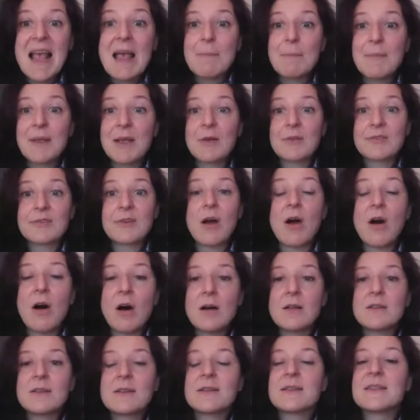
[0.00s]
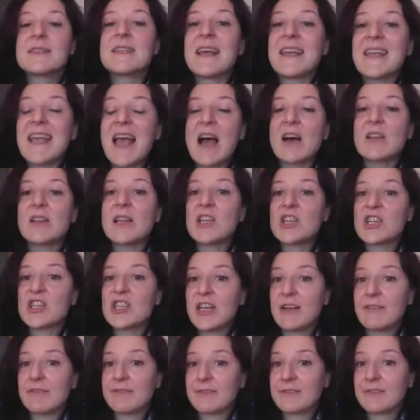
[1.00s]
because they're all diagonal
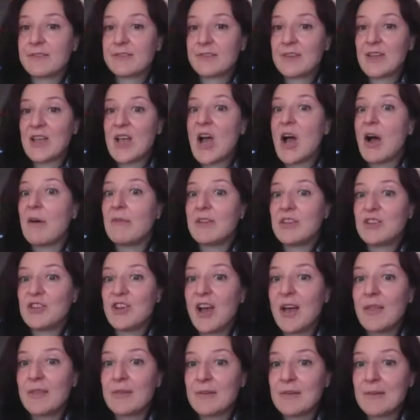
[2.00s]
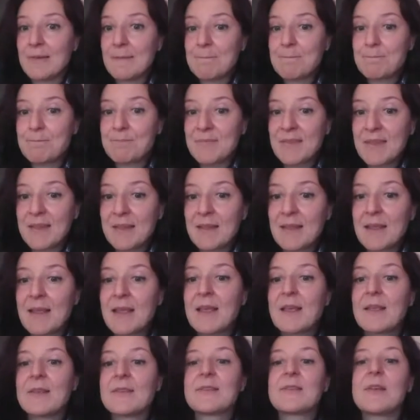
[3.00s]
shifts of each other.
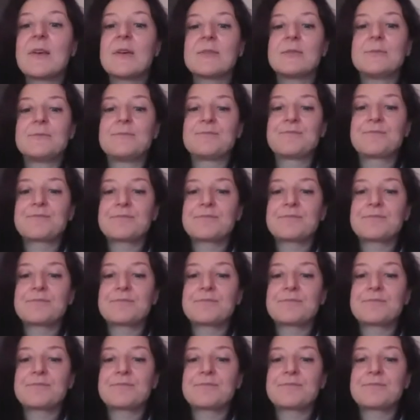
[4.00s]
So